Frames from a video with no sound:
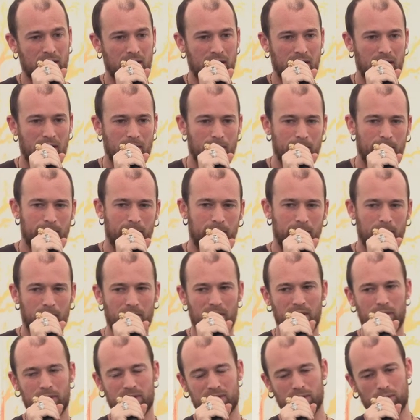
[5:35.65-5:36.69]

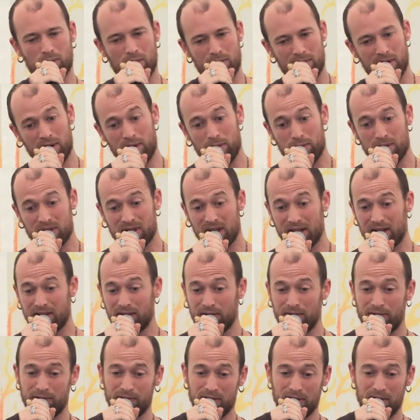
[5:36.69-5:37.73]
There was a woman who was like
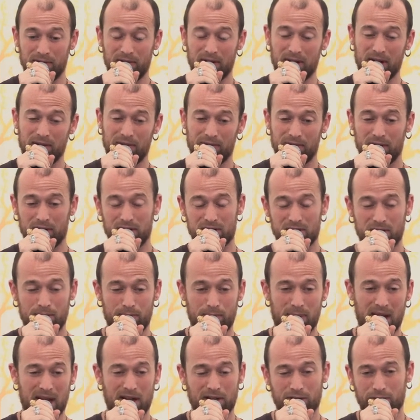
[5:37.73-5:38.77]
the very first
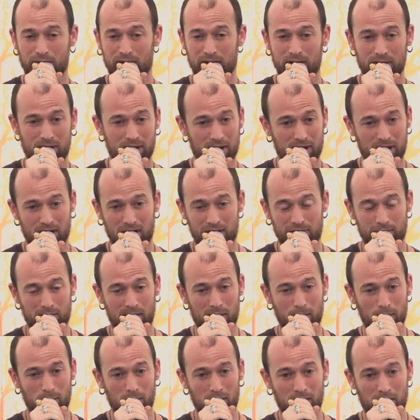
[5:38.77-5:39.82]
patron of
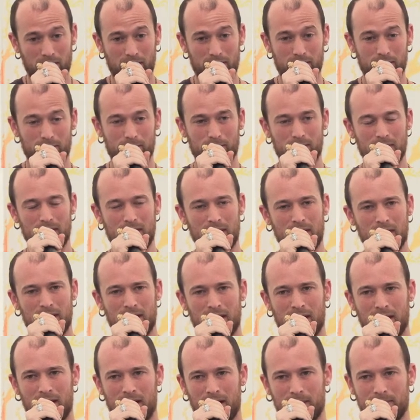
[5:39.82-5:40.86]
my work, who,
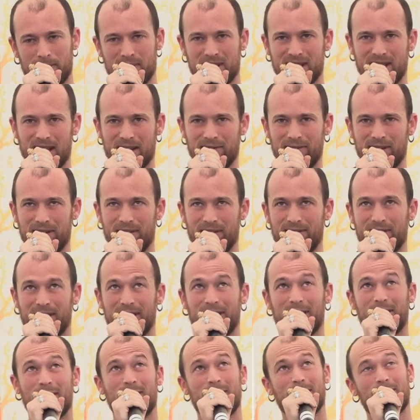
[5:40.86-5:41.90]
Stephanie
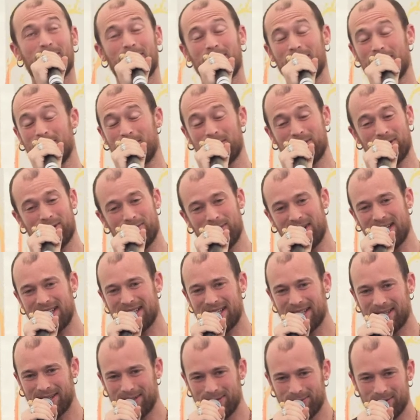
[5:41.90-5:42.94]
Farrago, one of the most
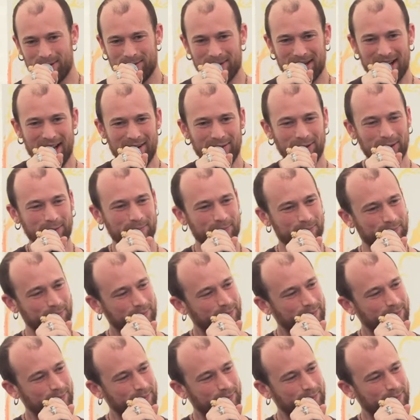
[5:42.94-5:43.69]
amazing women ever.